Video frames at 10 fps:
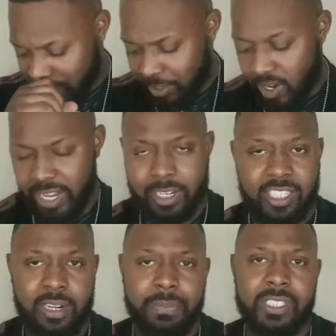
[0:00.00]
Go ahead and
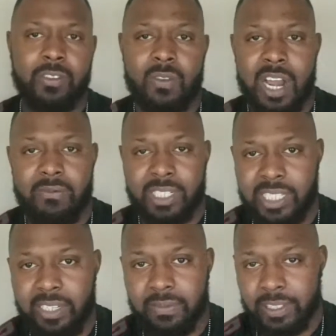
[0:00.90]
jump into wide
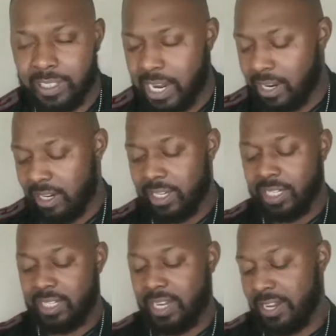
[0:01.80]
receivers. Now, as
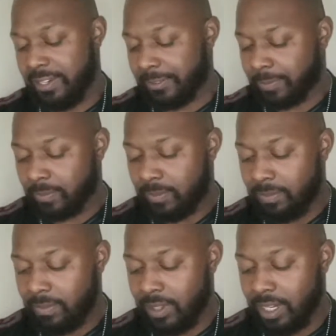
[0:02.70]
I said,
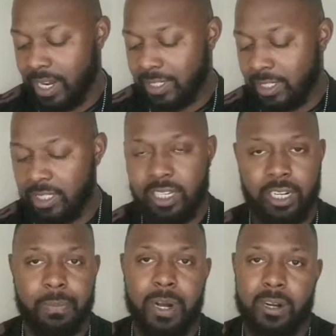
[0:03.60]
I took
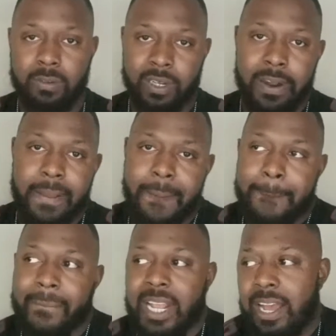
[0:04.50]
Doug Baldwin.
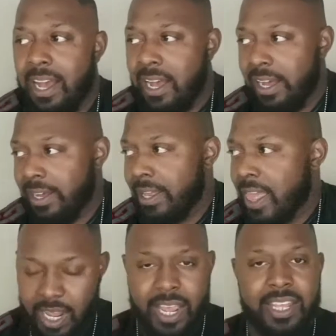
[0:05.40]

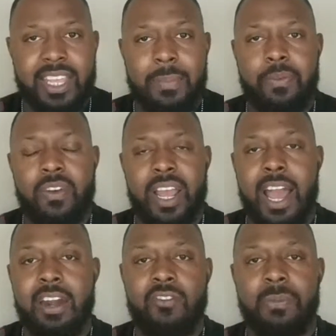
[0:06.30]
At that point,
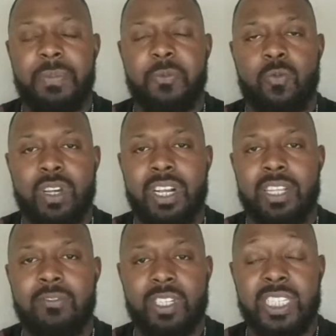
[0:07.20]
I don't remember what
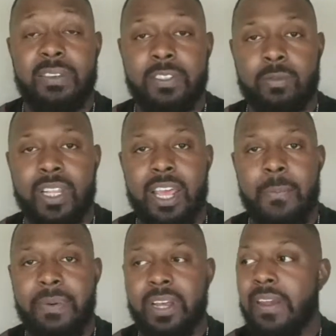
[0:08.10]
other receivers were there,
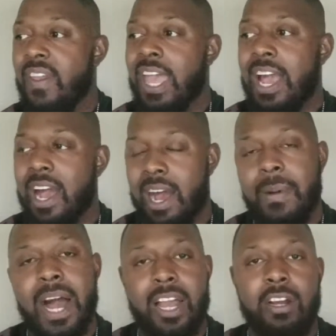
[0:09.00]
but I'm
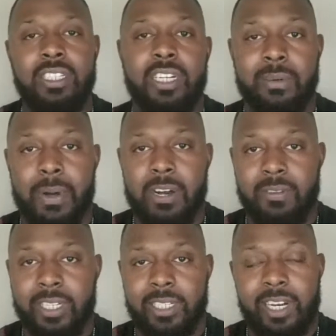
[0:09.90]
high on Doug
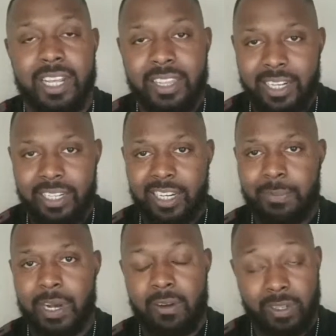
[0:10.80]
Baldwin this year. I think
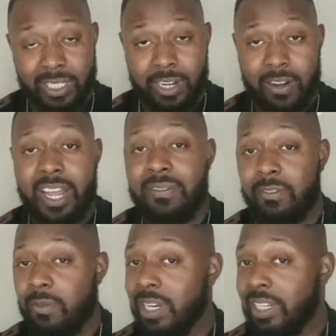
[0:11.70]
Doug Baldwin is going to have a
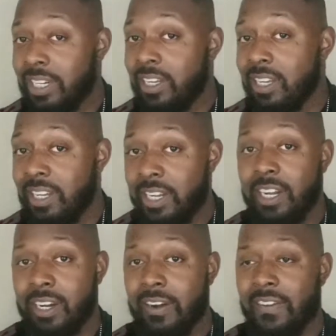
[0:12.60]
really good
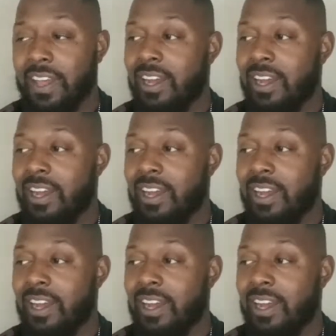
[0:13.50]
year.